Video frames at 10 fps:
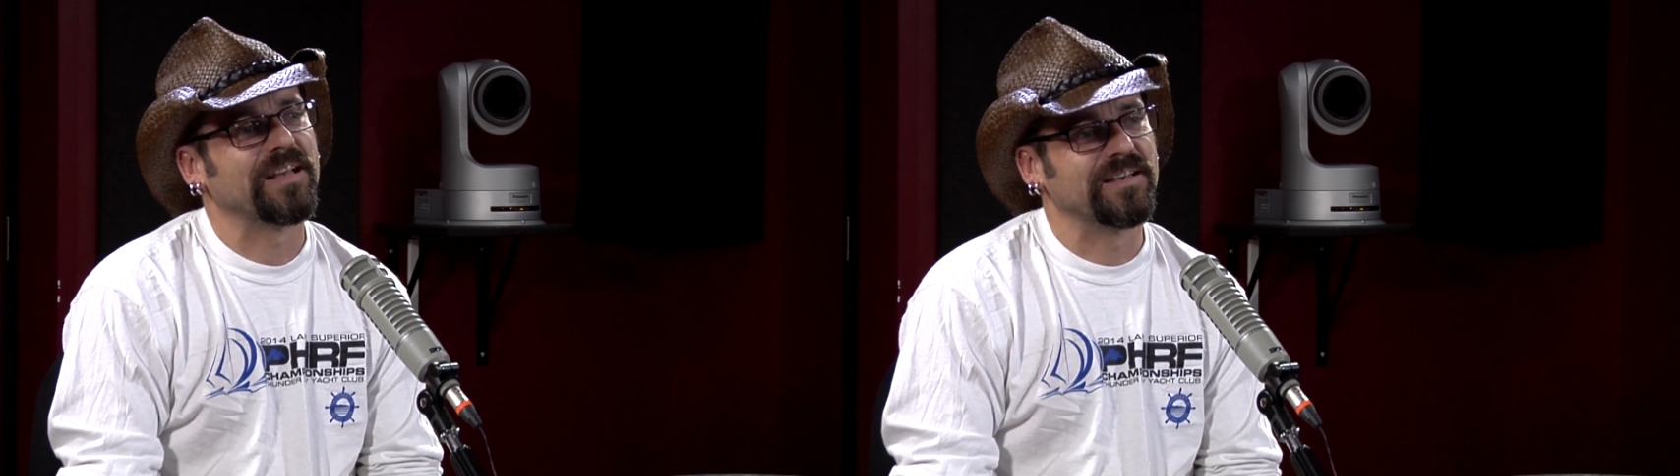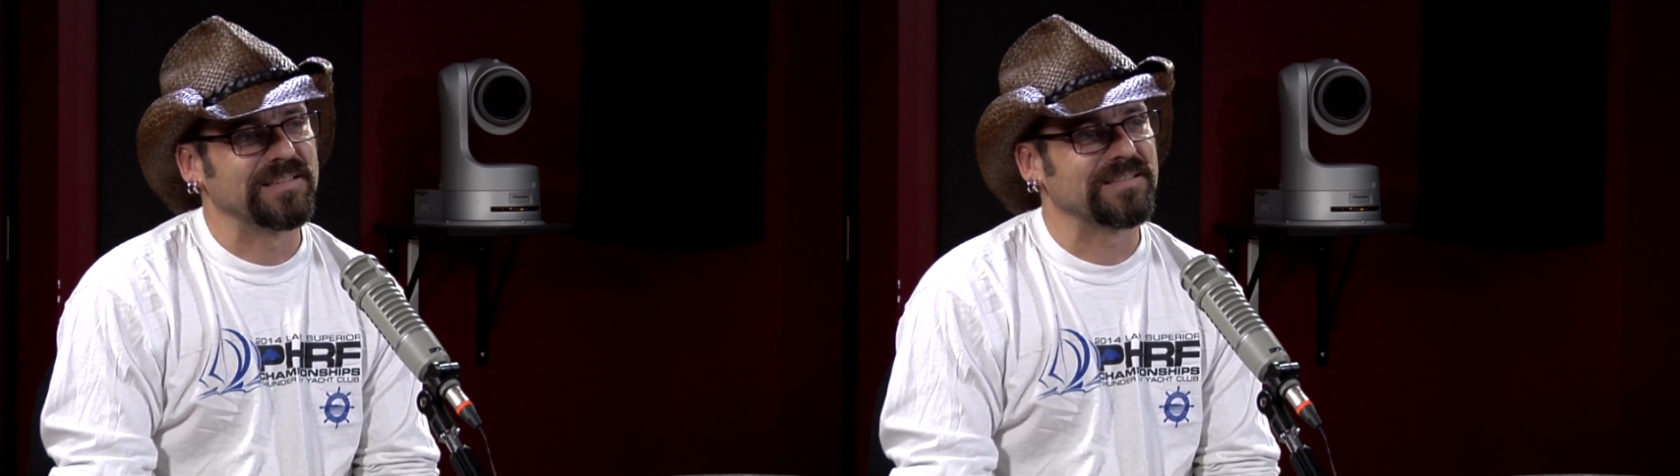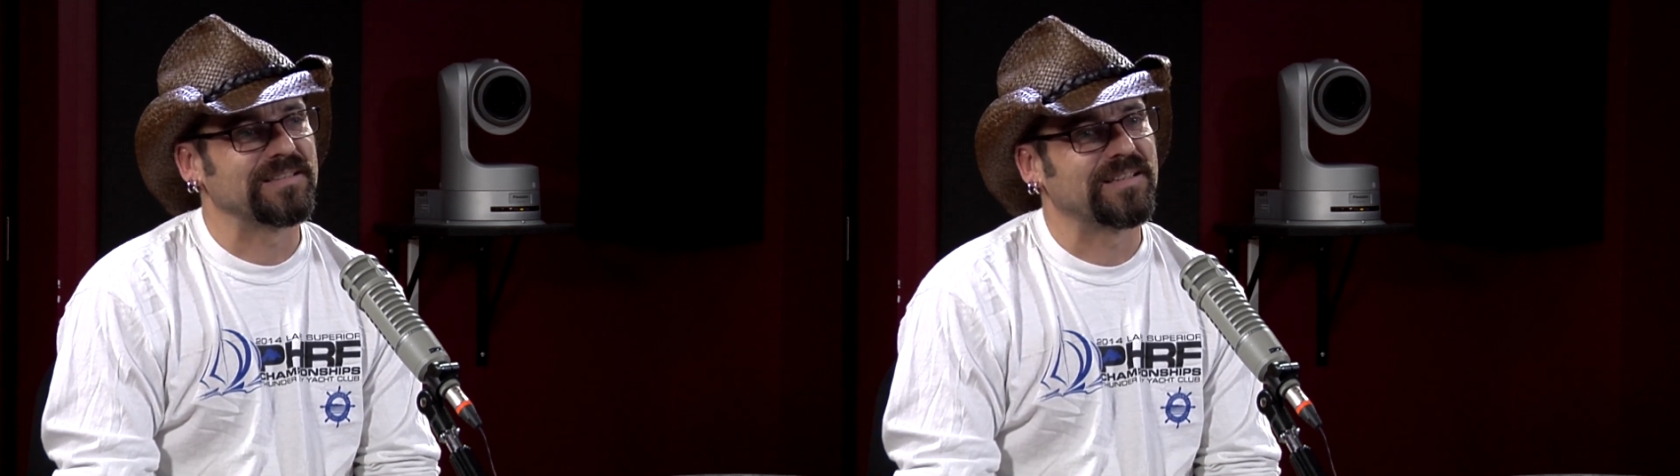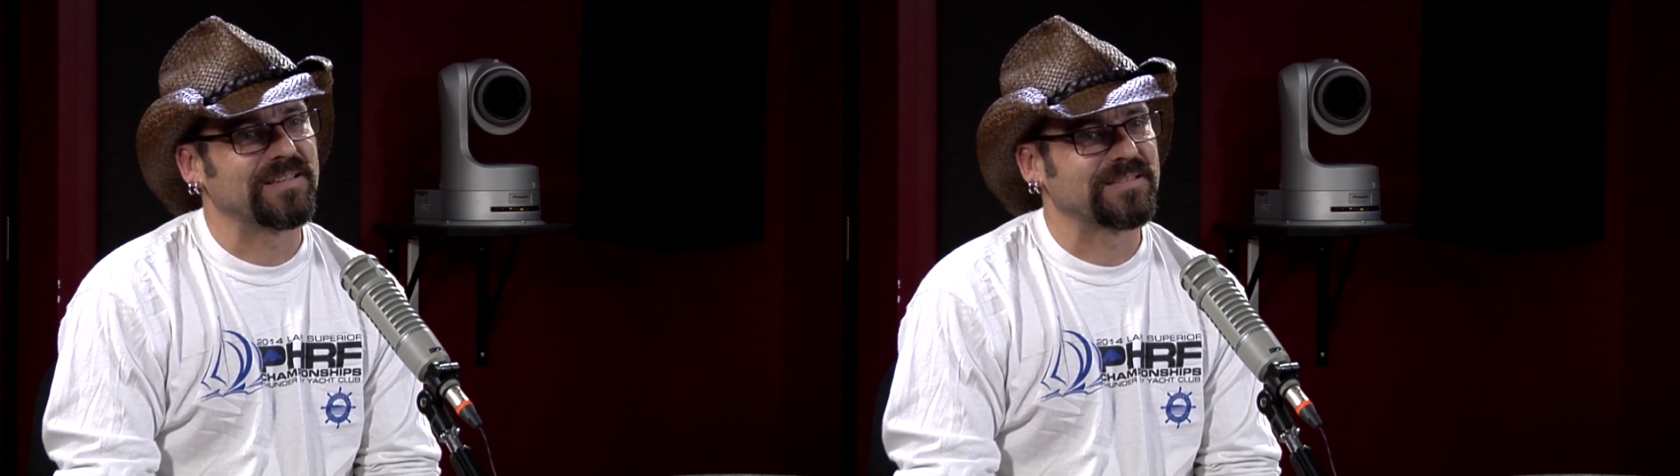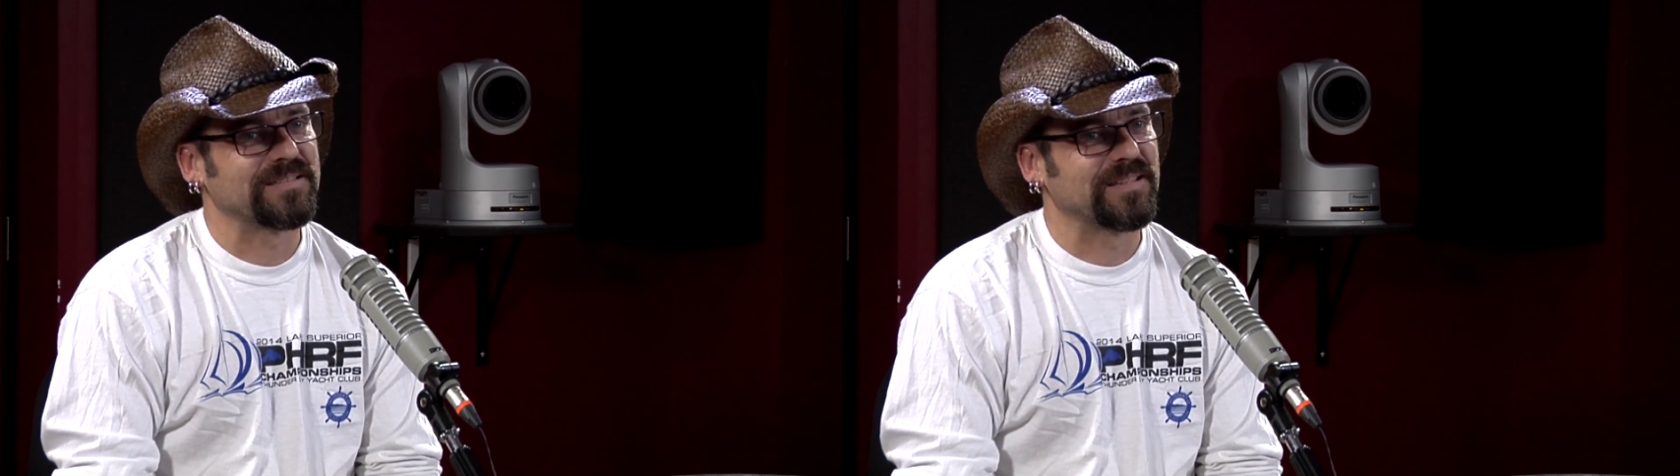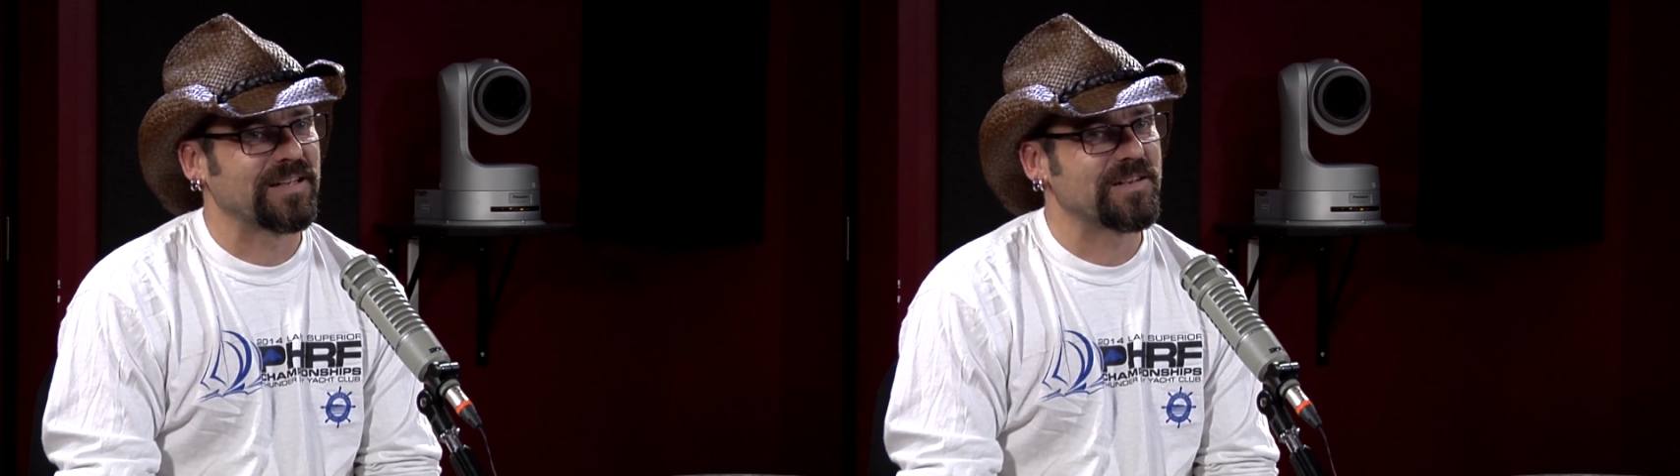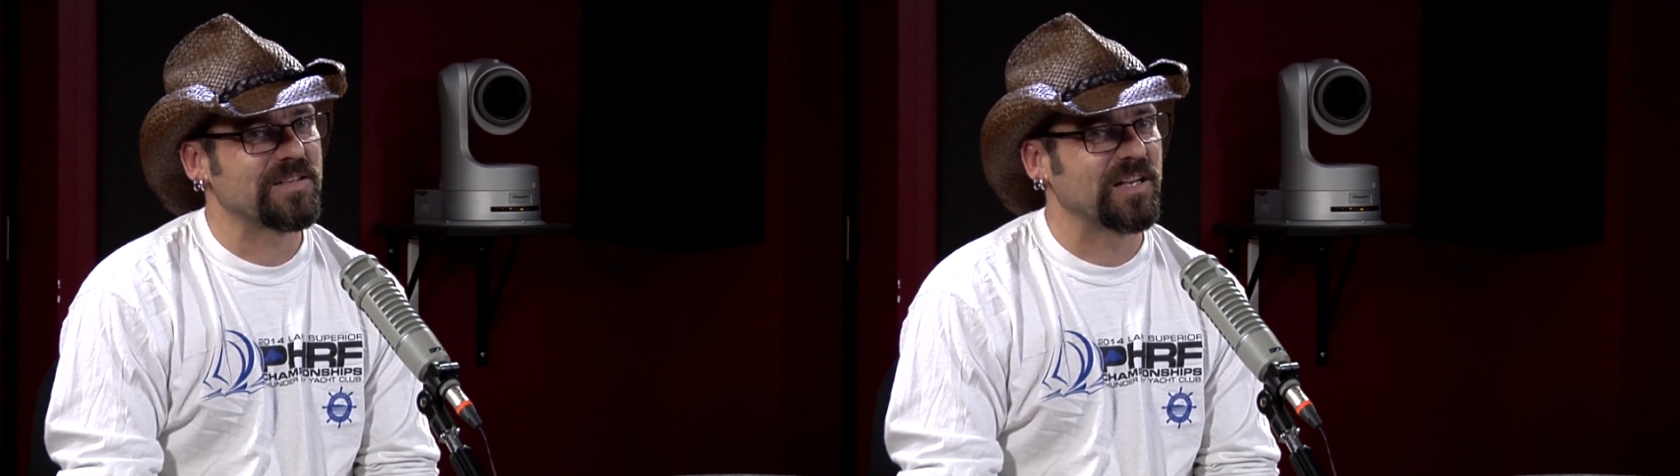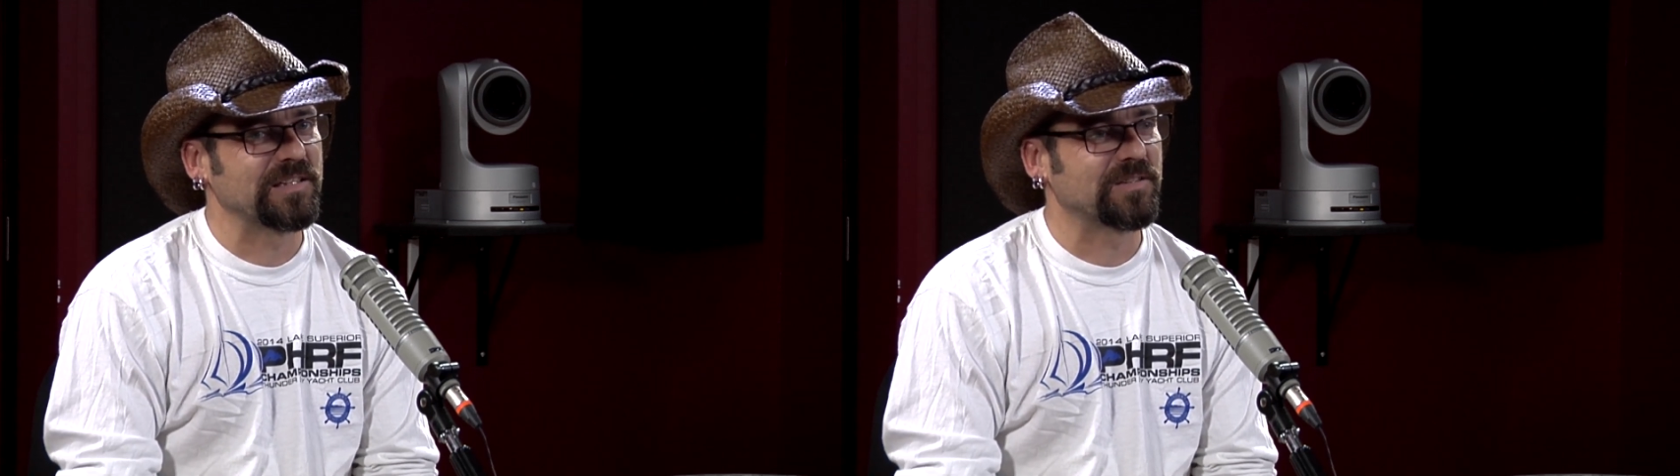Yeah. And uh, I
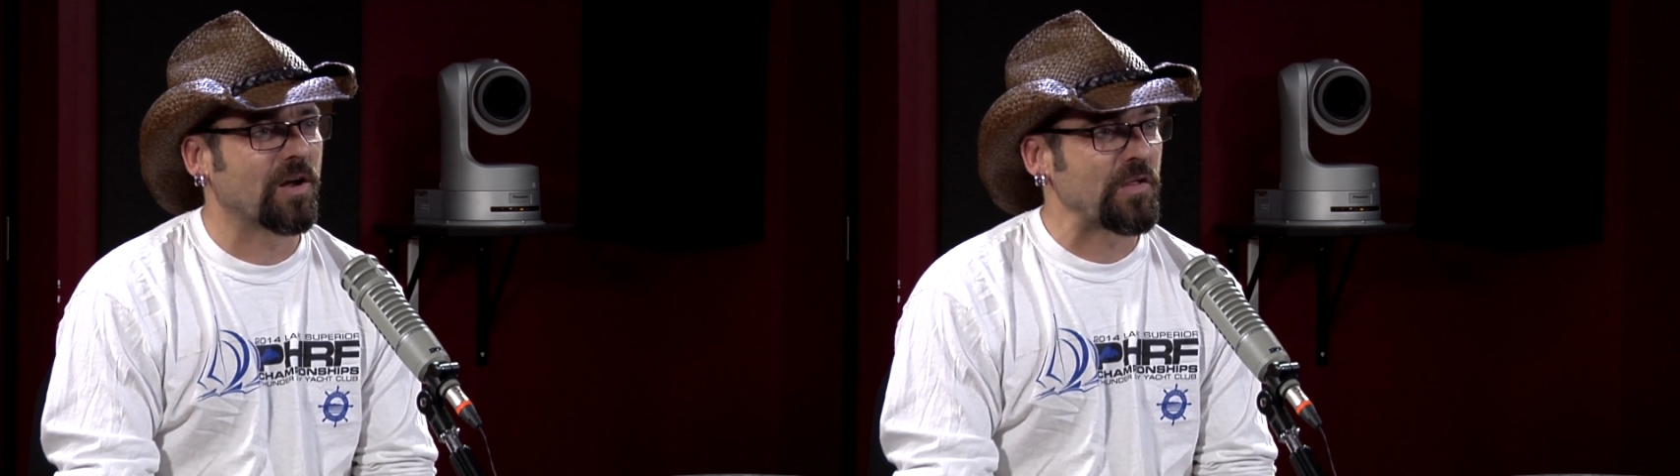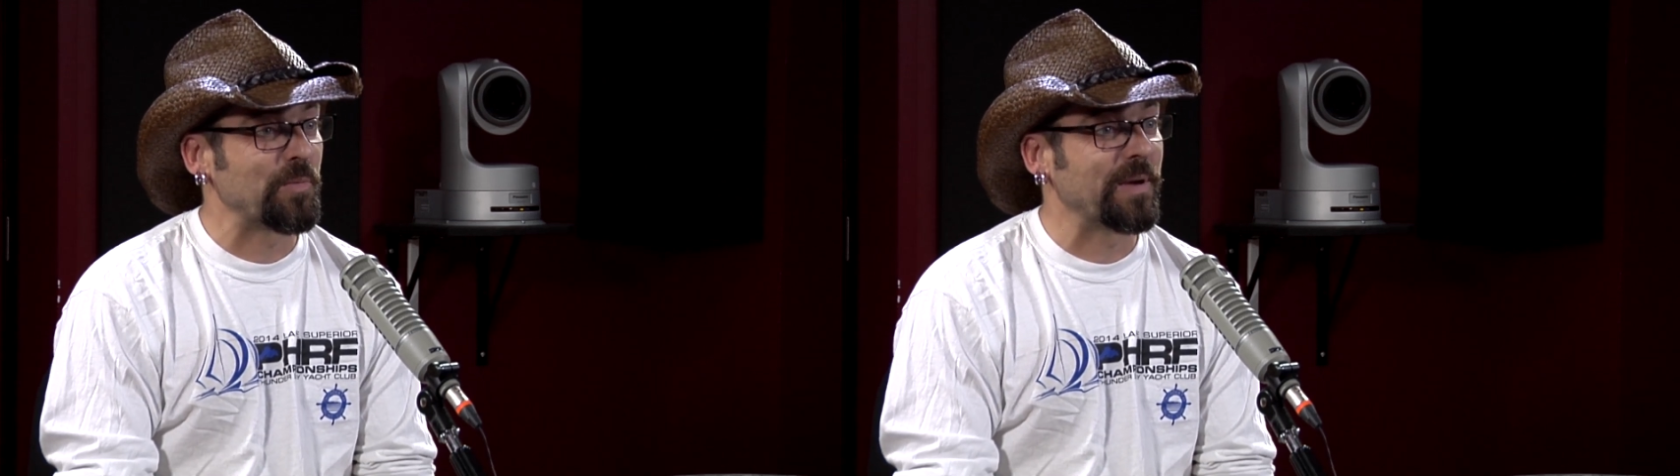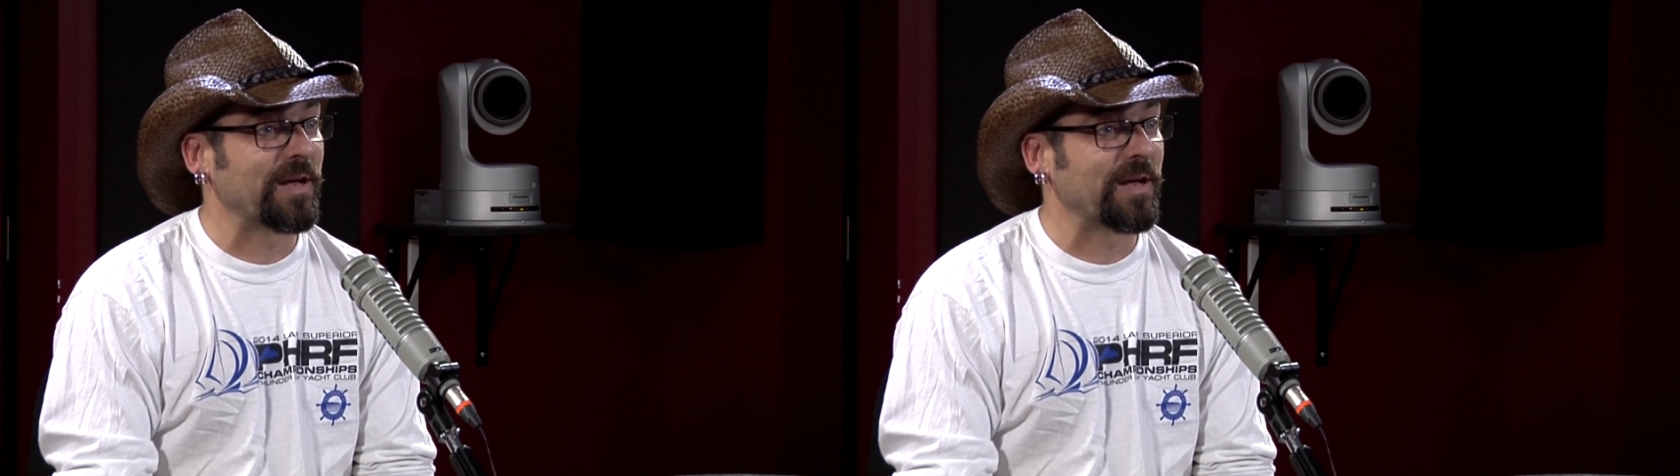just kind of got on the